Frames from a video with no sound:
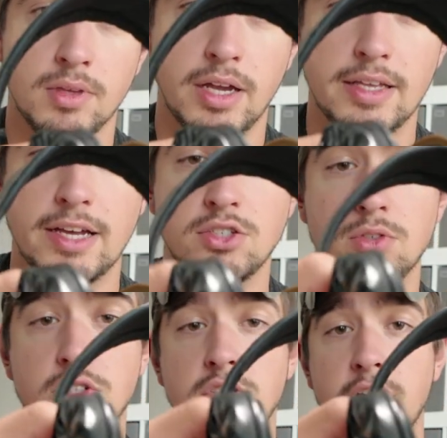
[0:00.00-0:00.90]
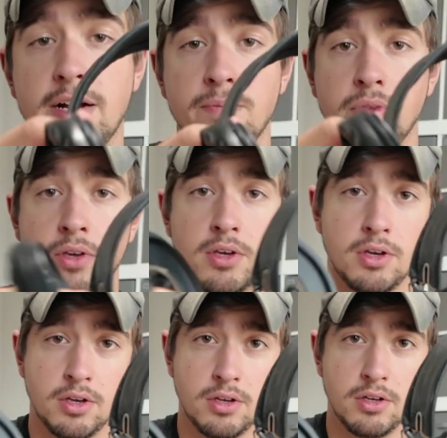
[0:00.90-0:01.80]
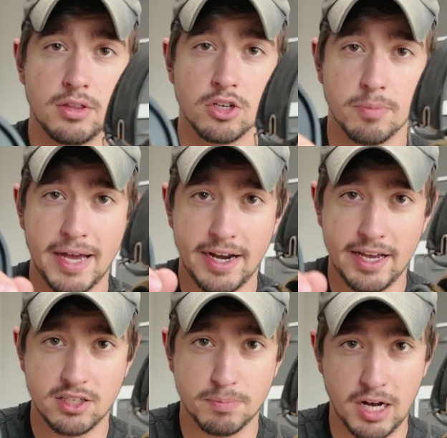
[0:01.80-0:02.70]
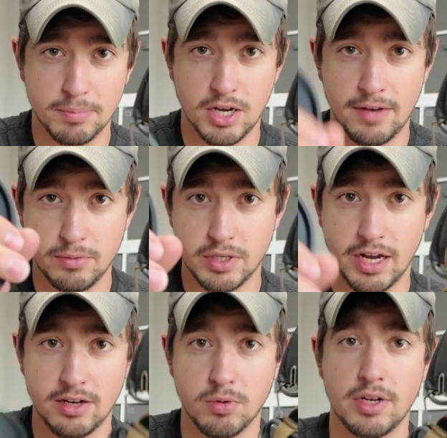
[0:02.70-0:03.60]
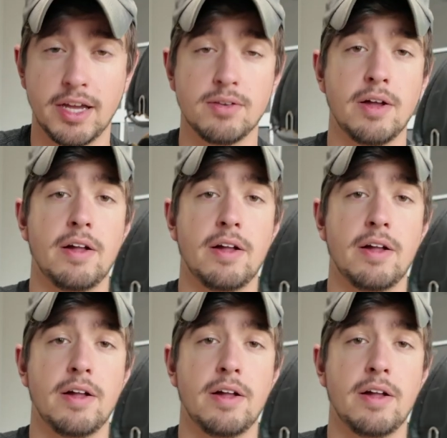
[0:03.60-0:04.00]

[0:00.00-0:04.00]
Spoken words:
And as you just saw, the ear pad has popped off and we got it in one hand.